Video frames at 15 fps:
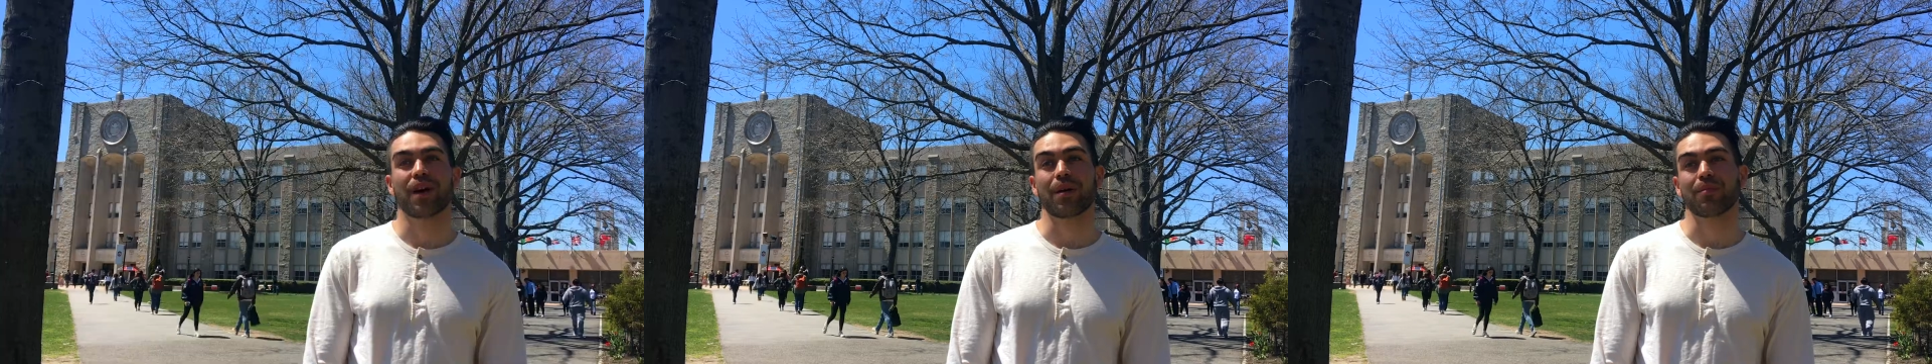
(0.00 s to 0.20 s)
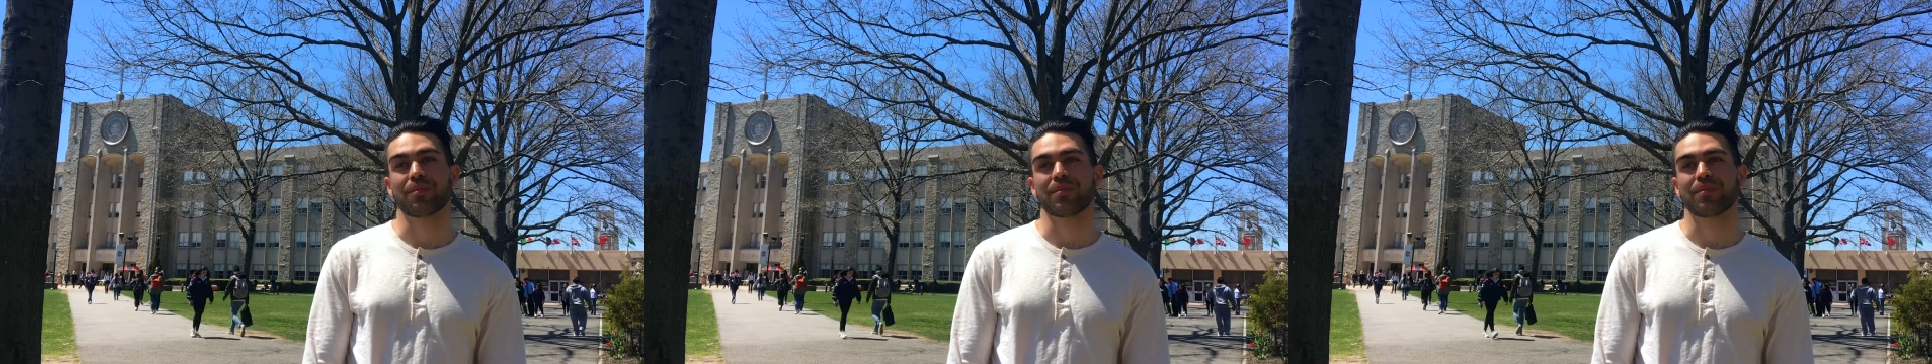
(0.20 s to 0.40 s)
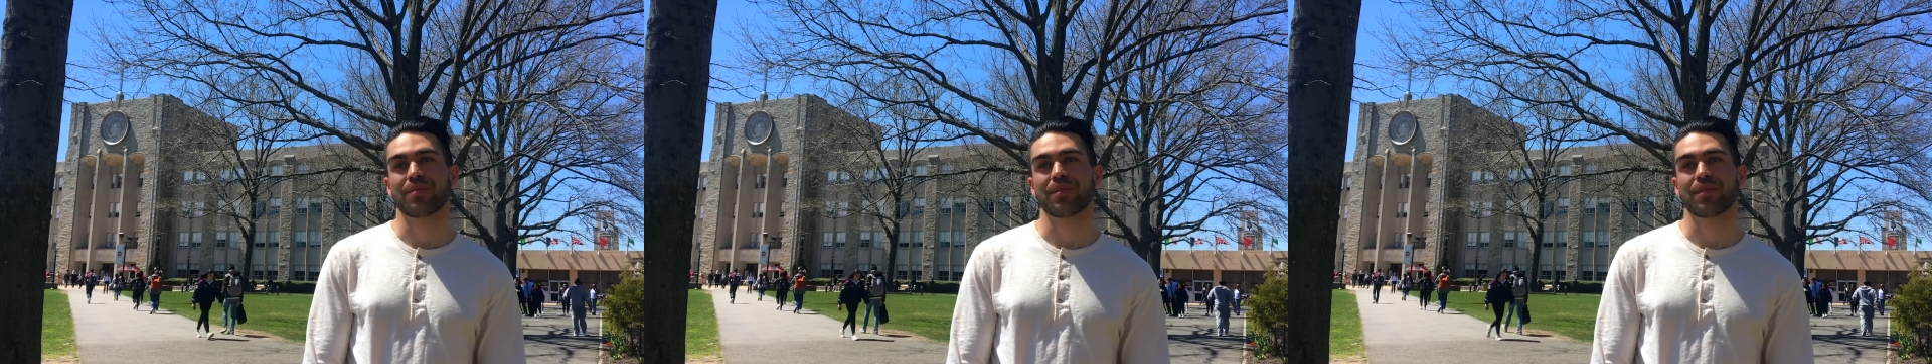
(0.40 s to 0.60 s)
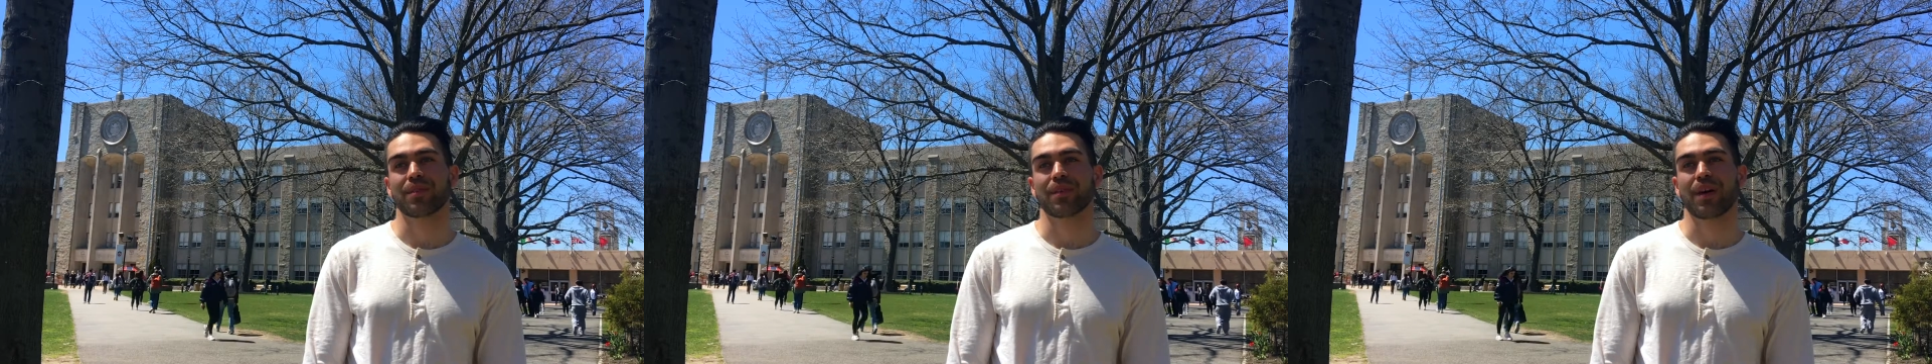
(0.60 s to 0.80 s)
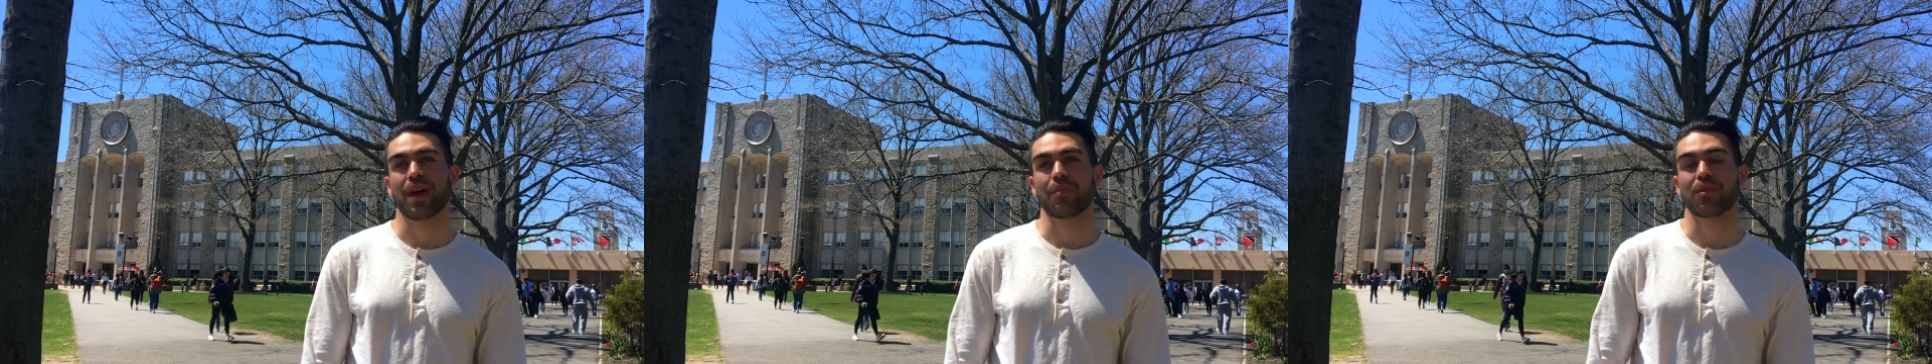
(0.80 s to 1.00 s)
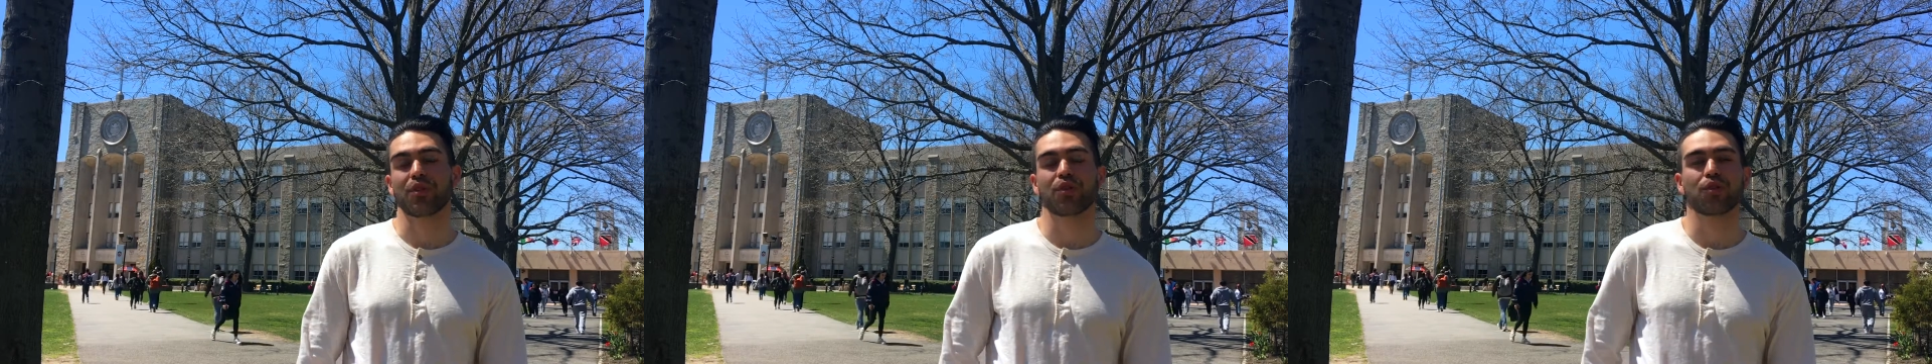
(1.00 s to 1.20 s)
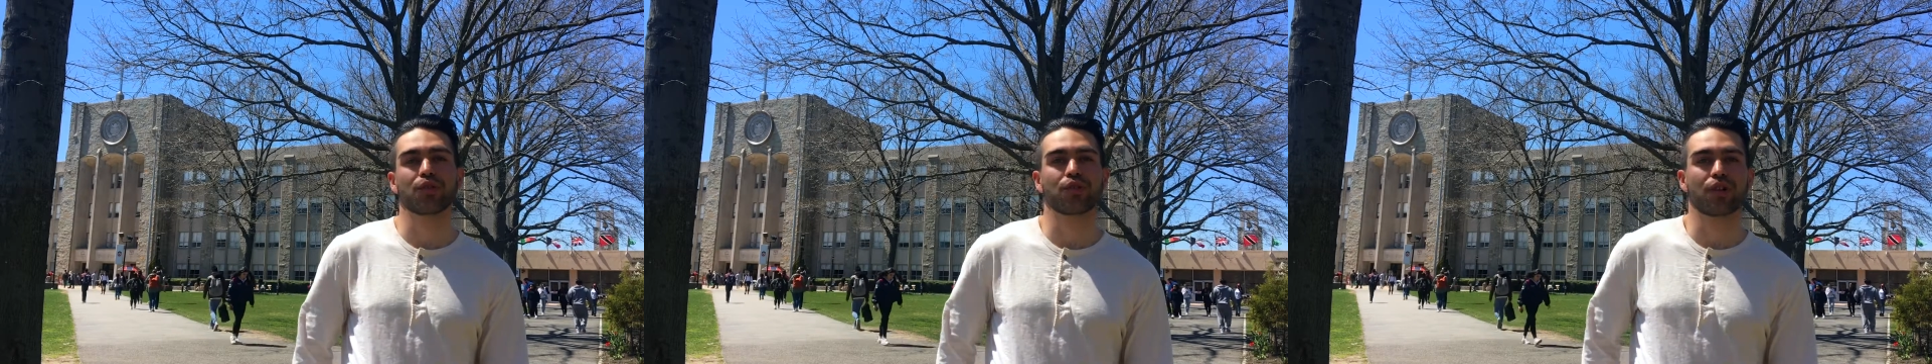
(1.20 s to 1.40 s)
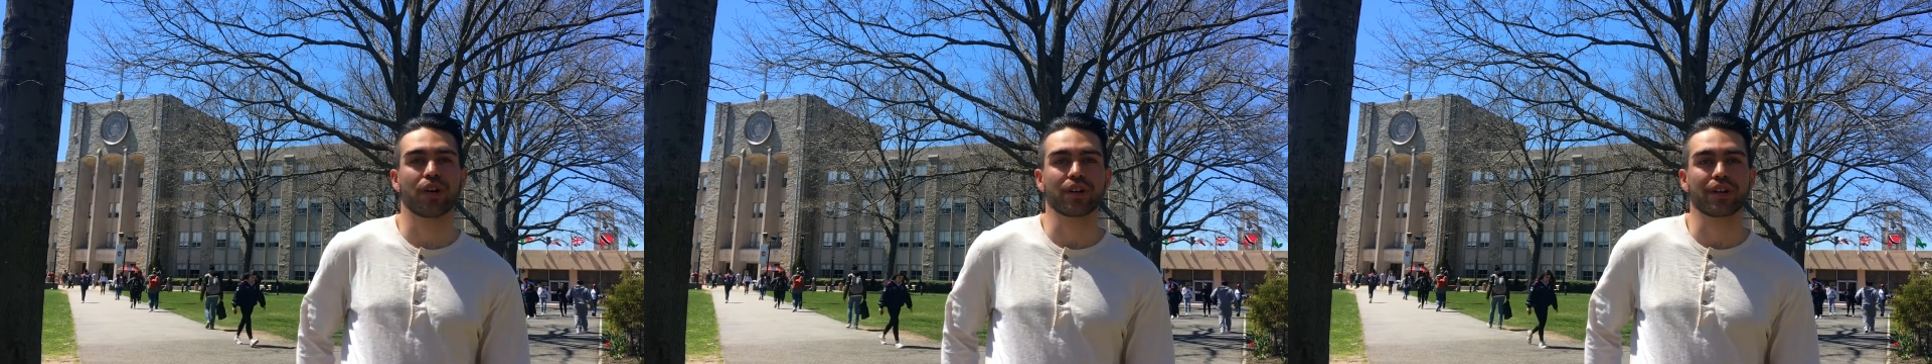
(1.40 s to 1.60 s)
I'm, I'm
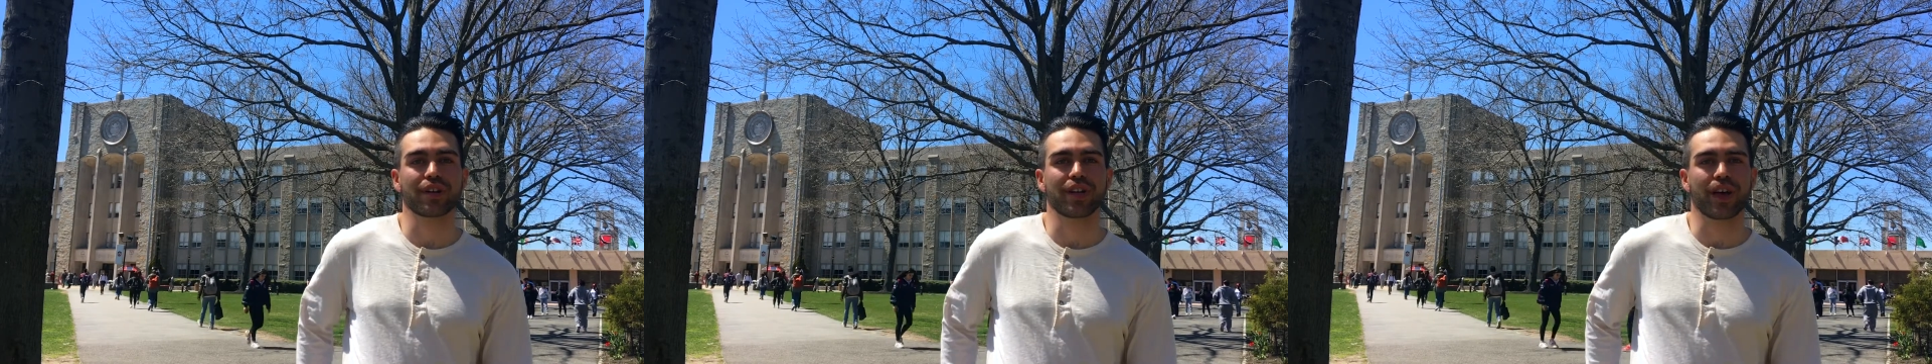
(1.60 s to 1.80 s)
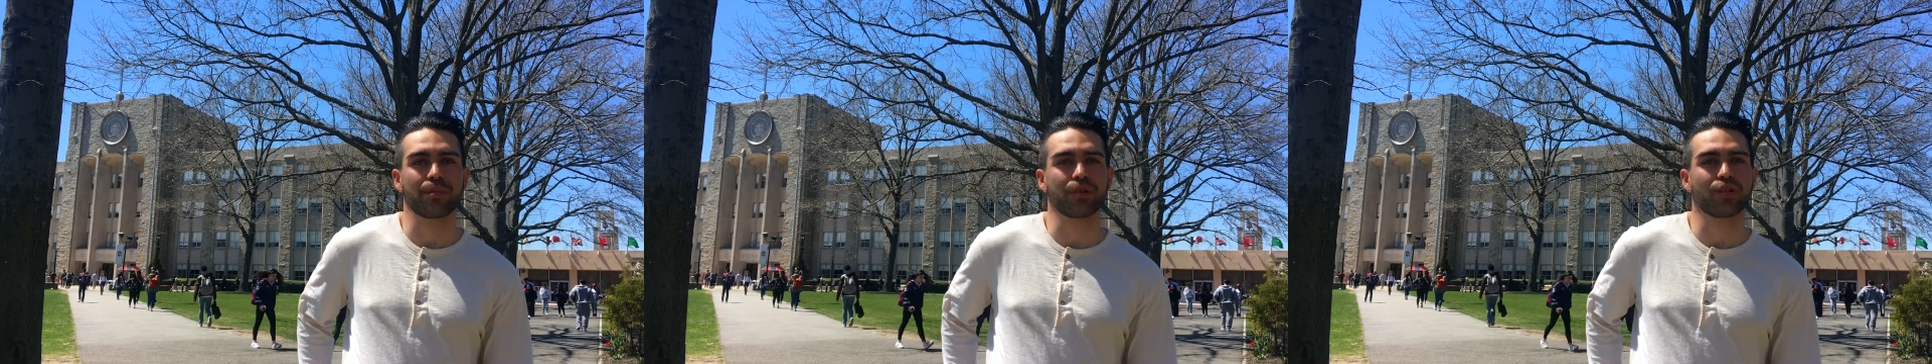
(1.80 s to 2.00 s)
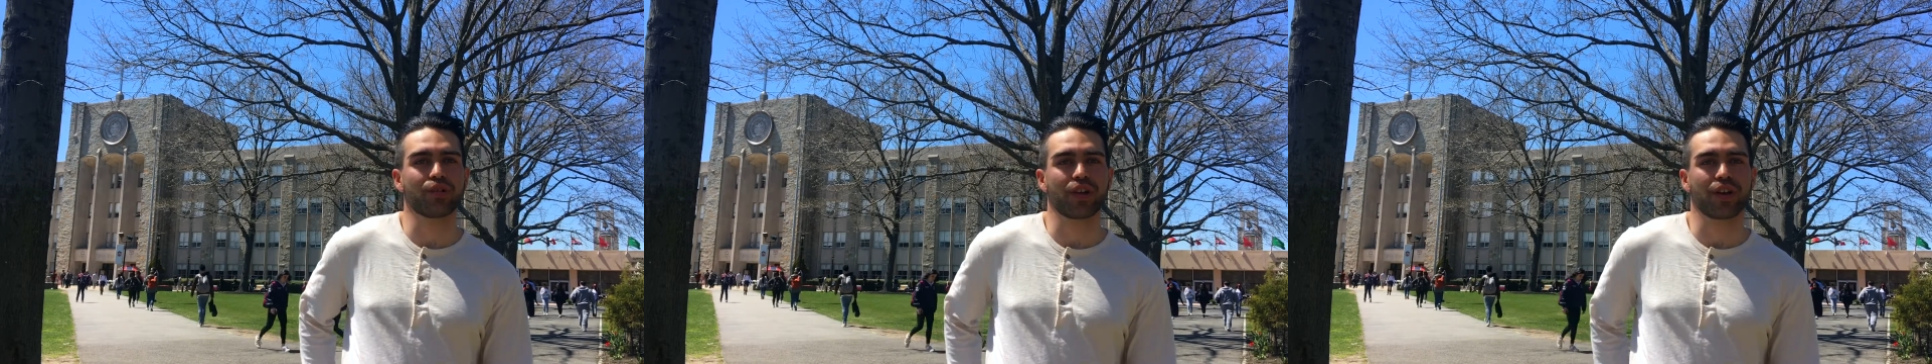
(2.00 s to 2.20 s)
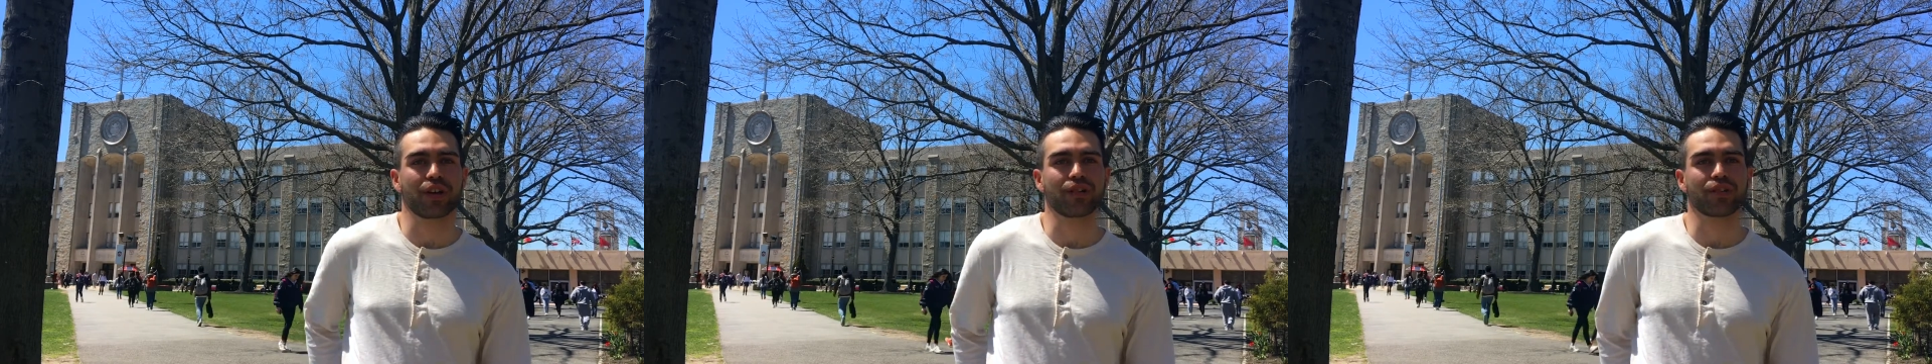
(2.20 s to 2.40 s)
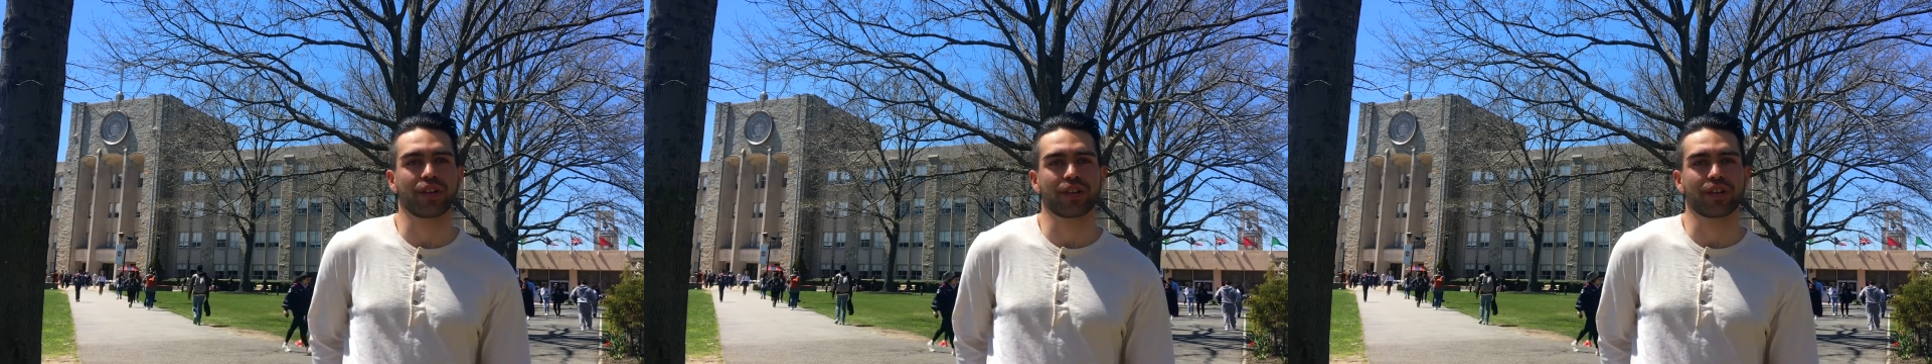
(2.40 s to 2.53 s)
huge on climate change.